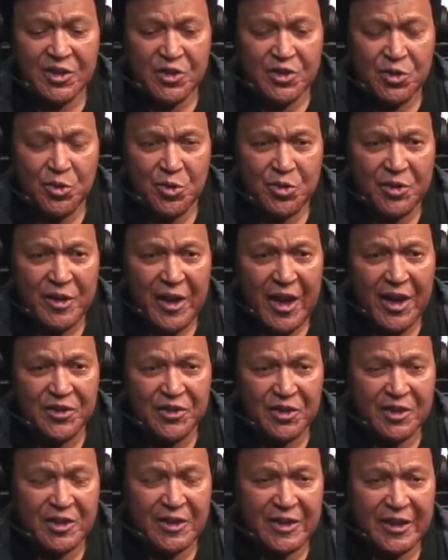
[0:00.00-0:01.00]
to
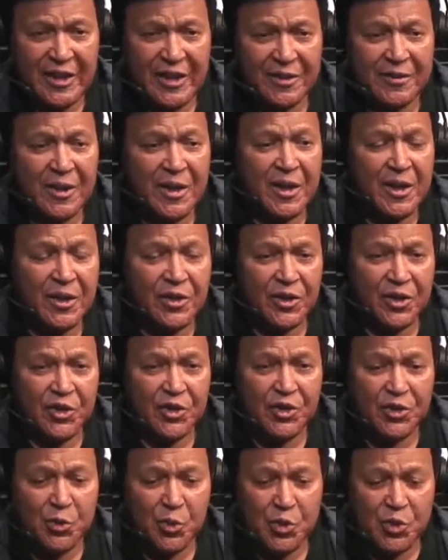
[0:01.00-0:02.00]
2008,
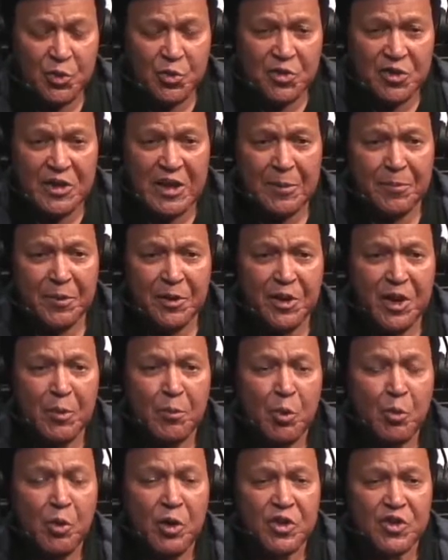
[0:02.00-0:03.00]
this twist was named the
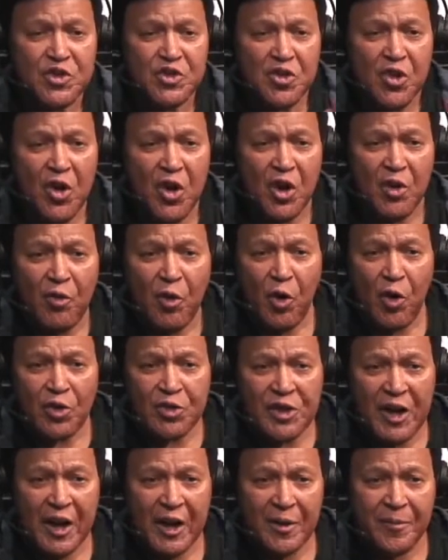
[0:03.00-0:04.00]
#1 song of all
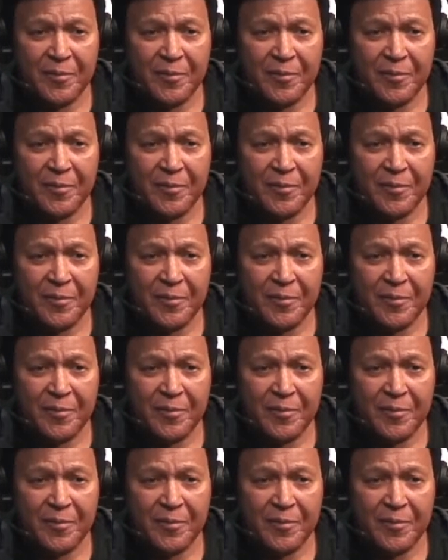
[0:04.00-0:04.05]
time.